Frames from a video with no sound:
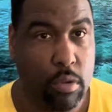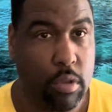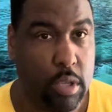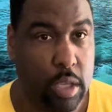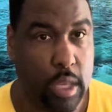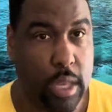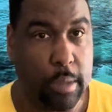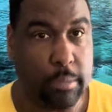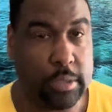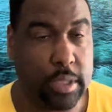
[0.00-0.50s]
You
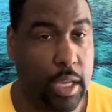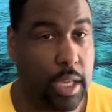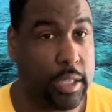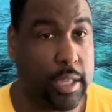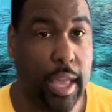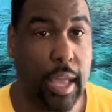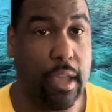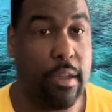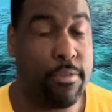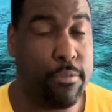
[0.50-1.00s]
know what I'm saying? They
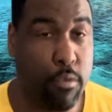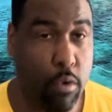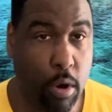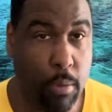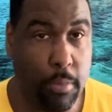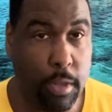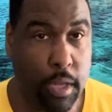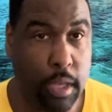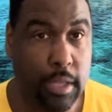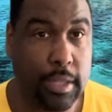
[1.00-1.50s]
ain't for
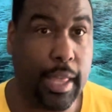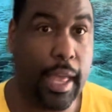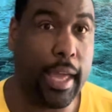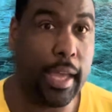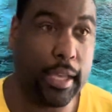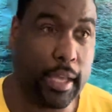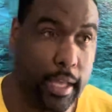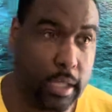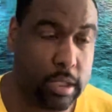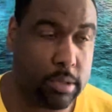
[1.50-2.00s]
me, they're
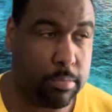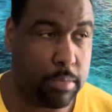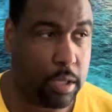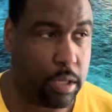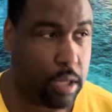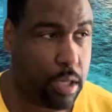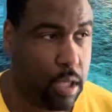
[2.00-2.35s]
against me.